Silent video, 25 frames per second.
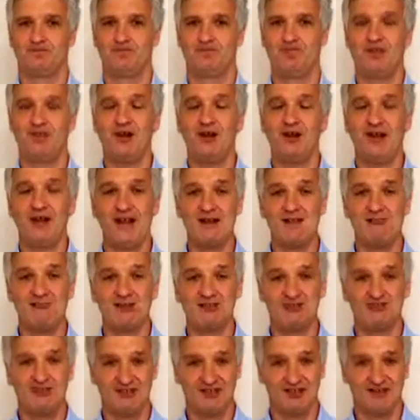My name's
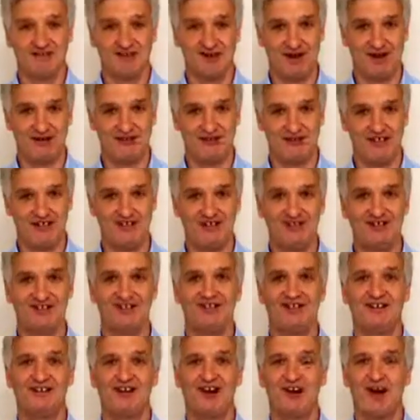Steve Massey.
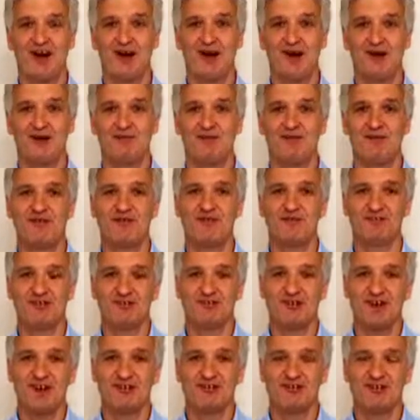I'm the
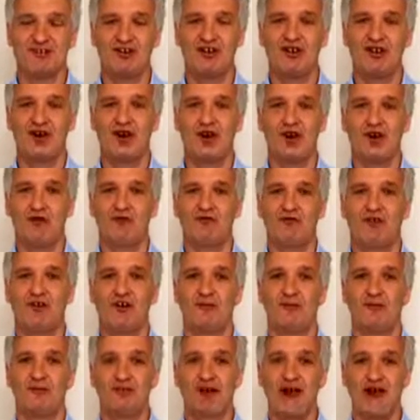director of
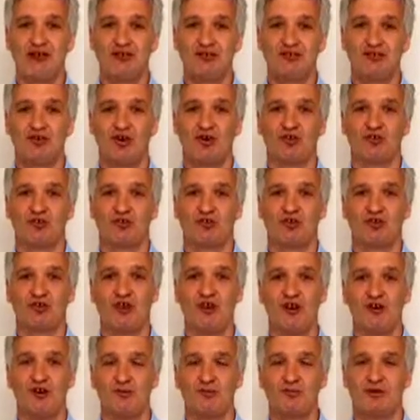Back Doctor
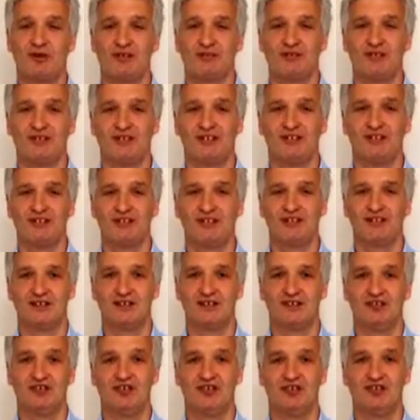Chiropractic
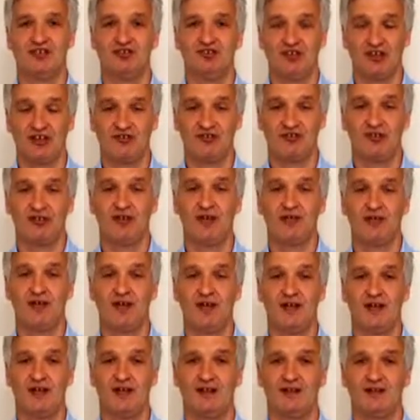Clinic in Chester,
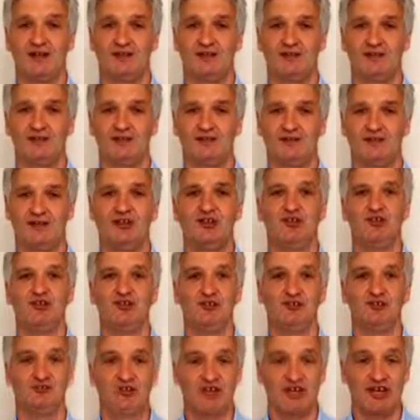UK. You
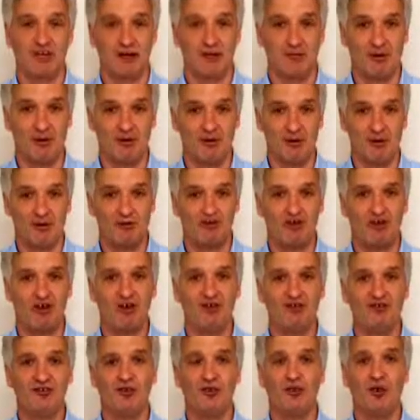can check out my
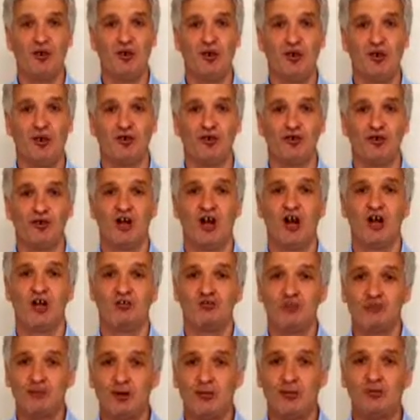website on
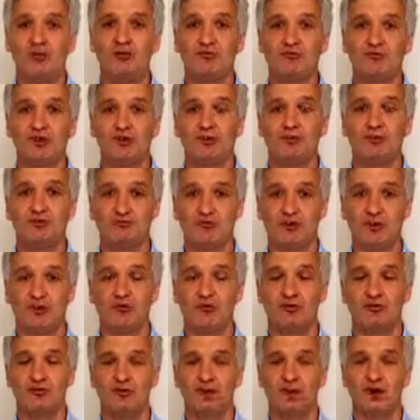
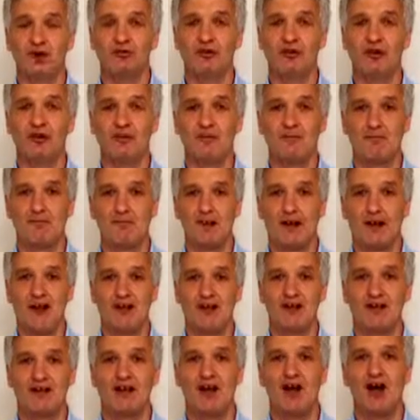
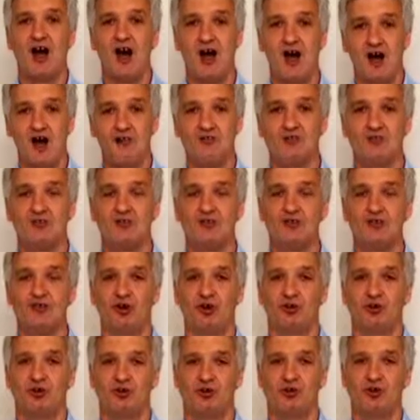
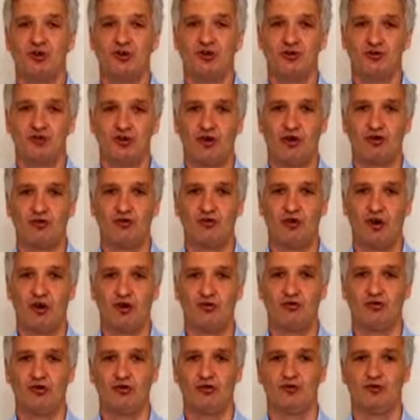
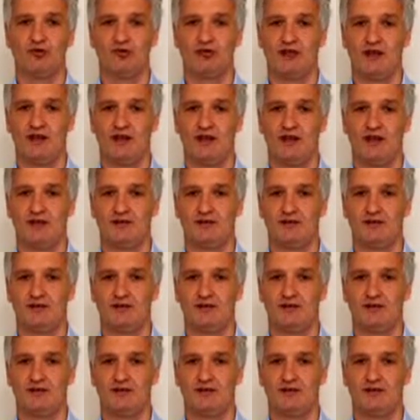www.back-doctor.co.uk.